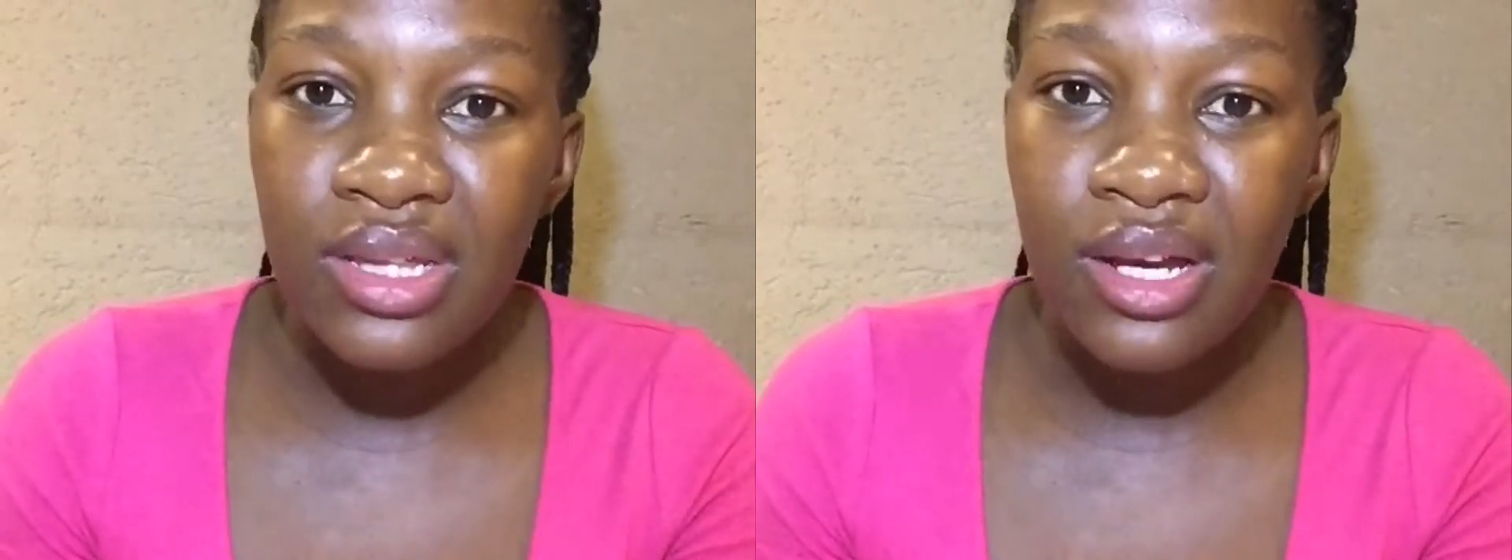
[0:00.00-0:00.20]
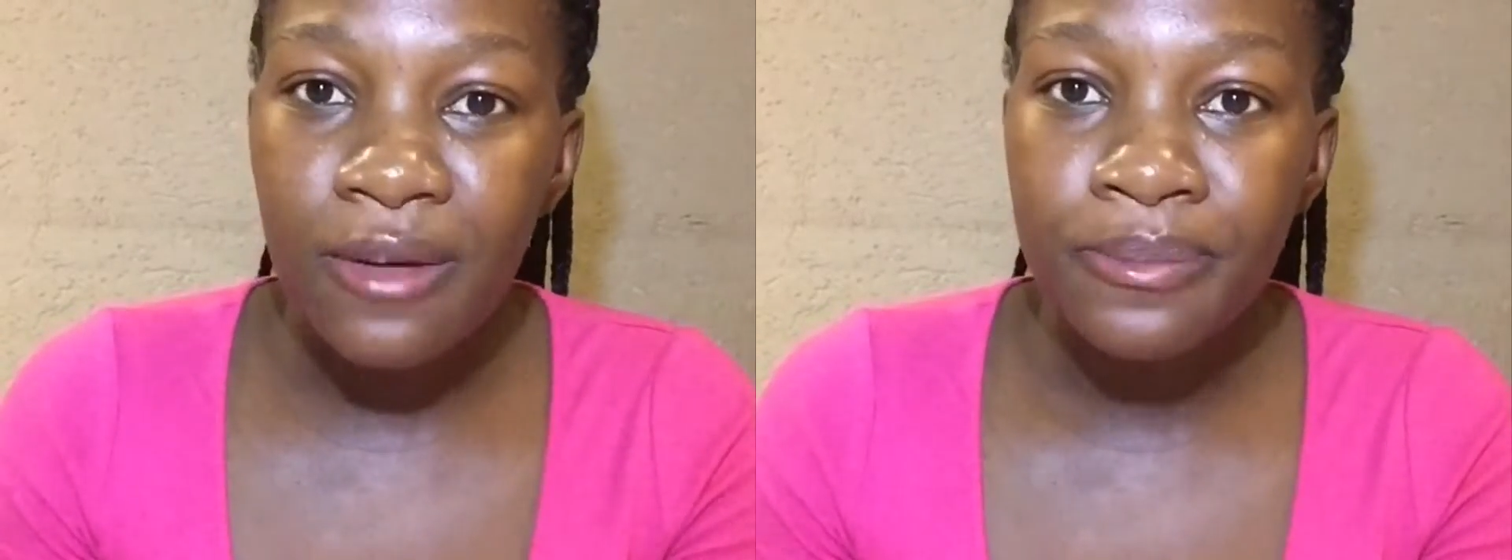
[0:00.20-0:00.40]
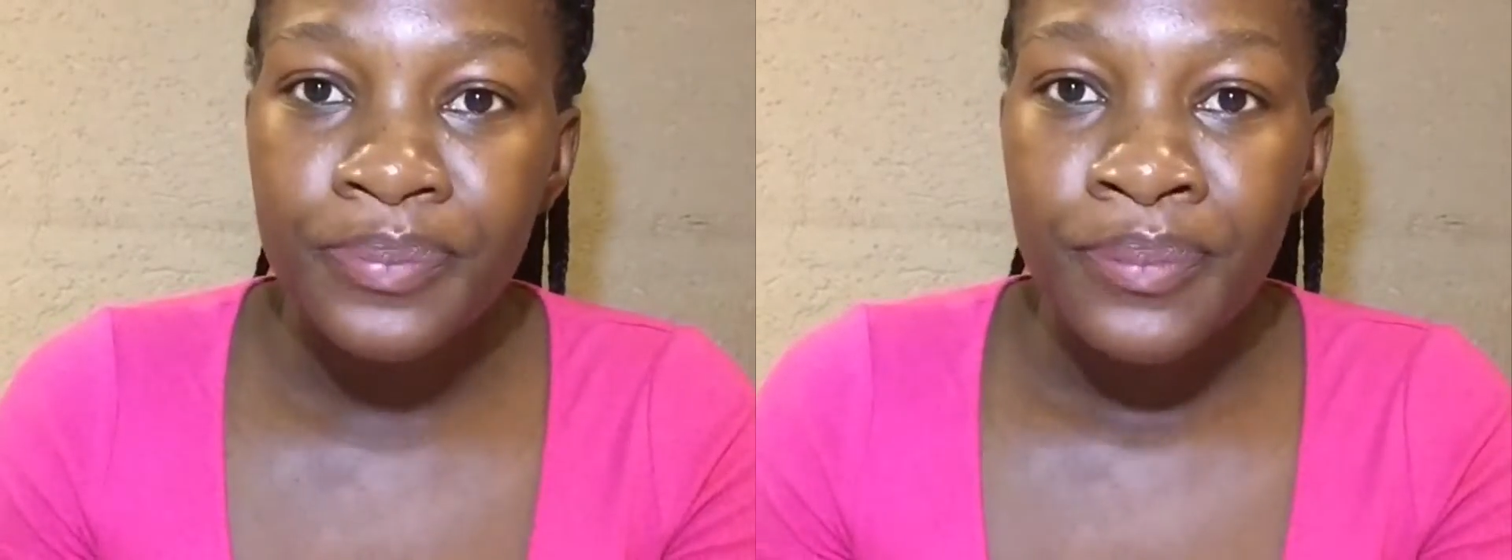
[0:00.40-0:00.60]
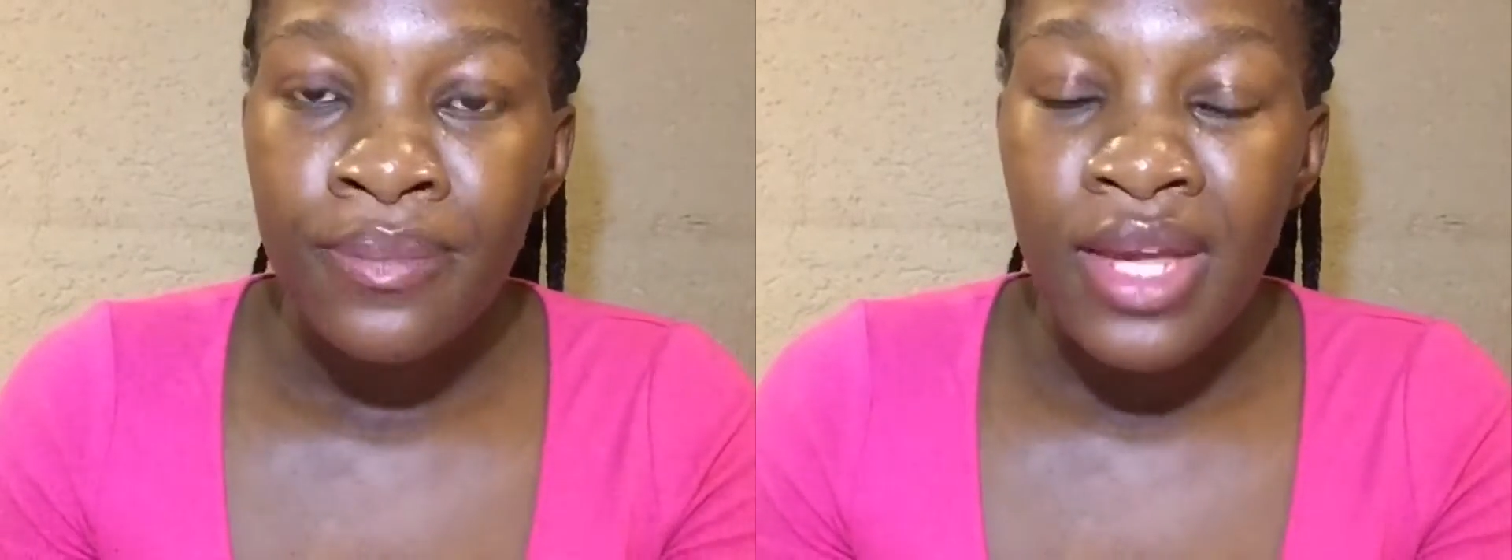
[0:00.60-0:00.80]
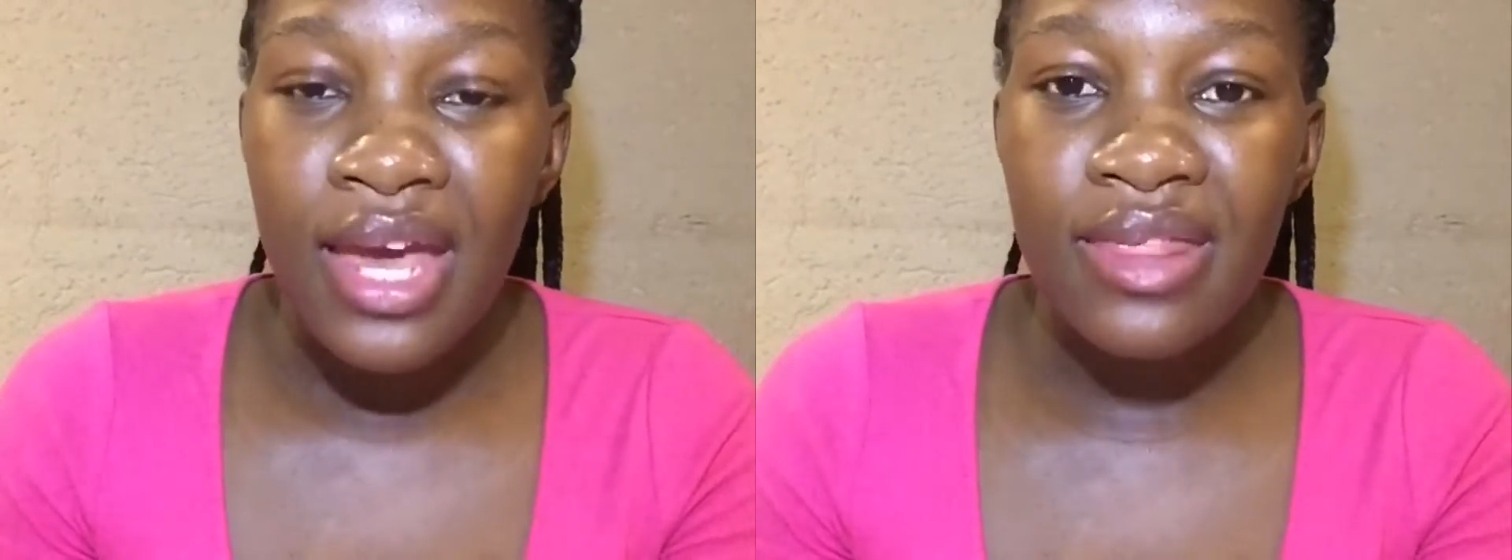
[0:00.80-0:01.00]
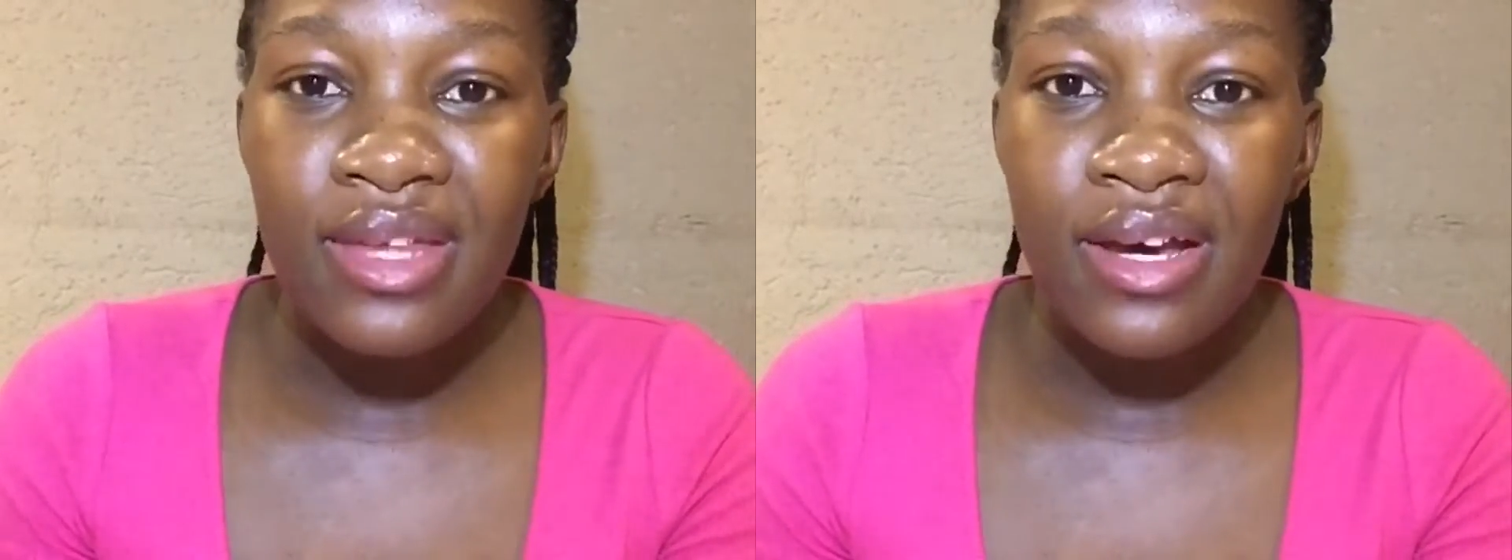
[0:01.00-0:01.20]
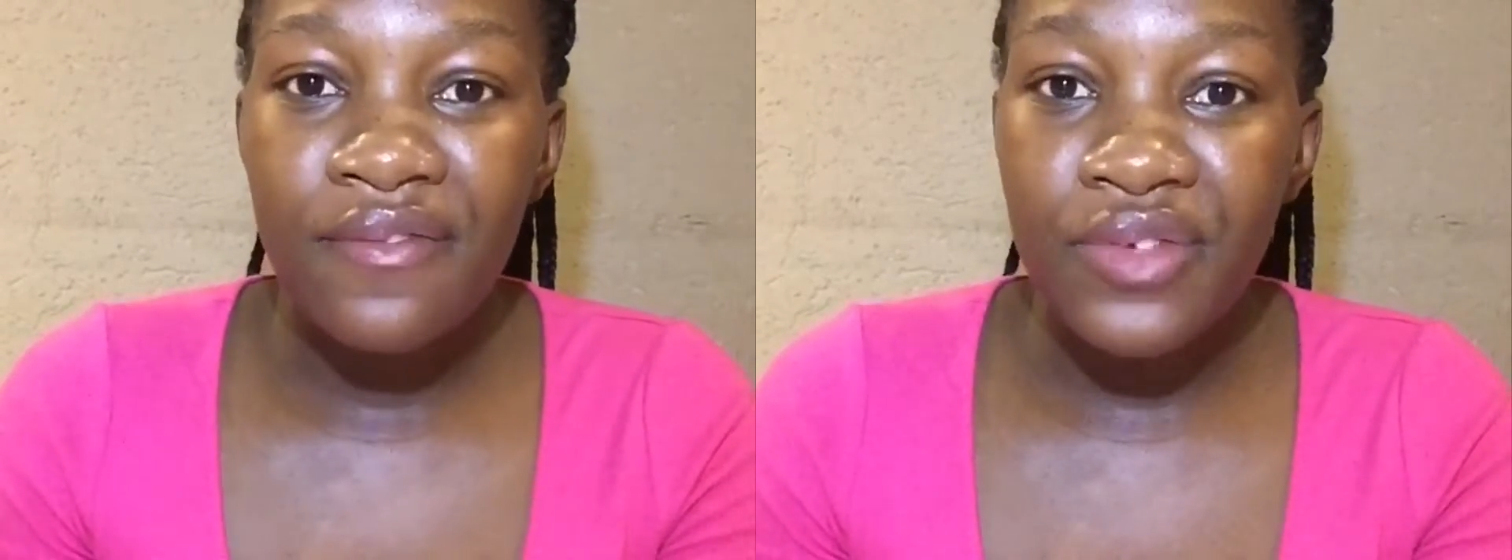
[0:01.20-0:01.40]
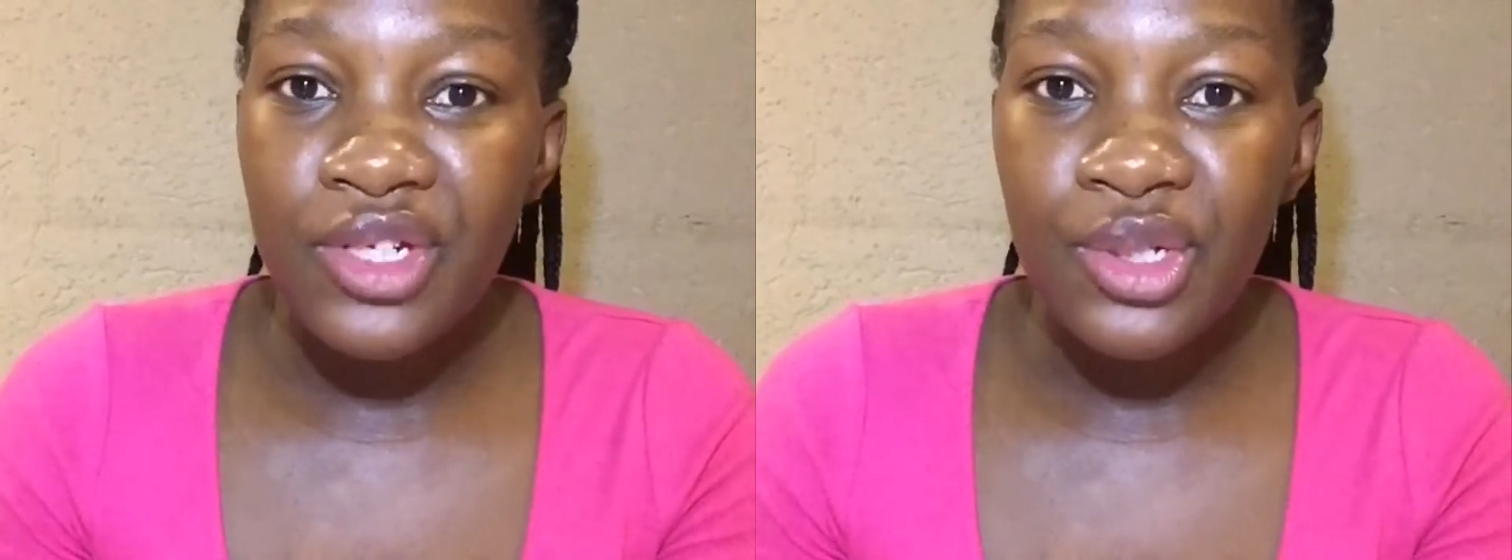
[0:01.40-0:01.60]
the
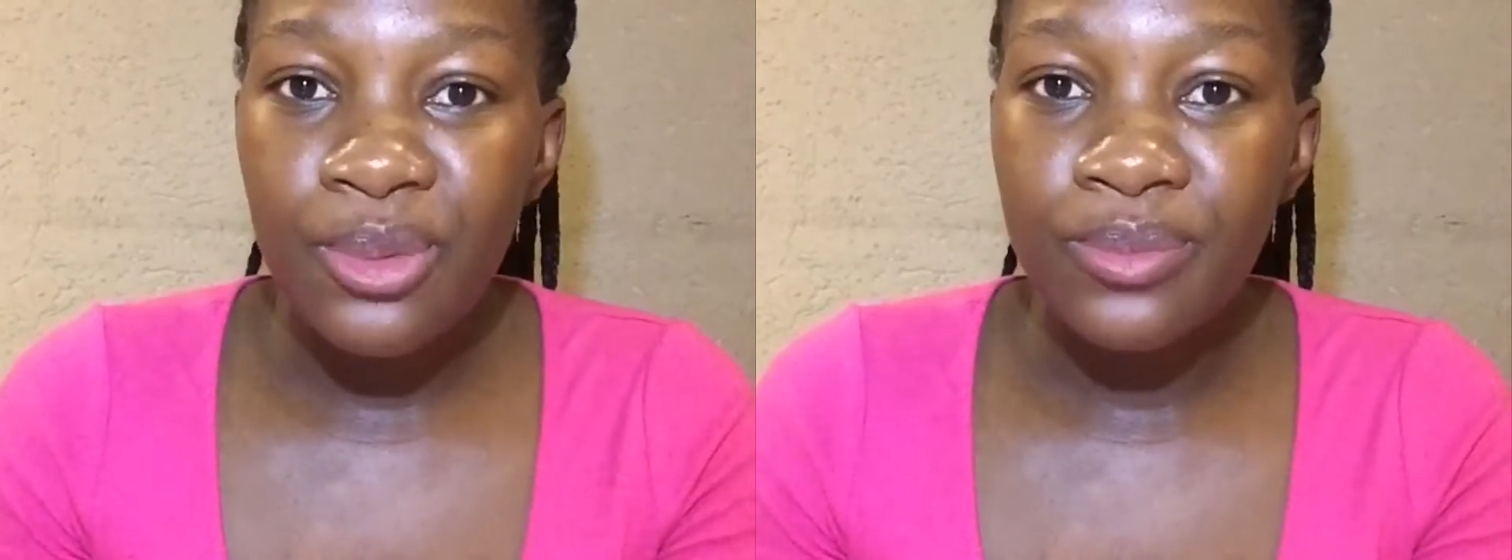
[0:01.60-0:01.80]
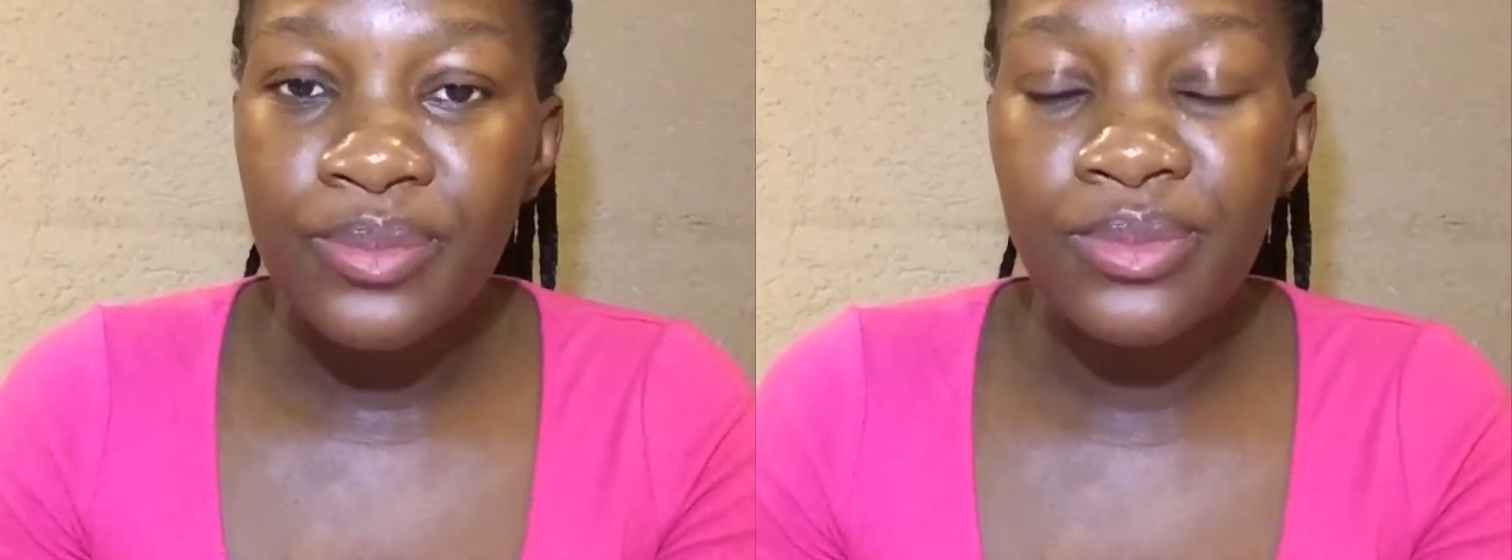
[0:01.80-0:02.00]
video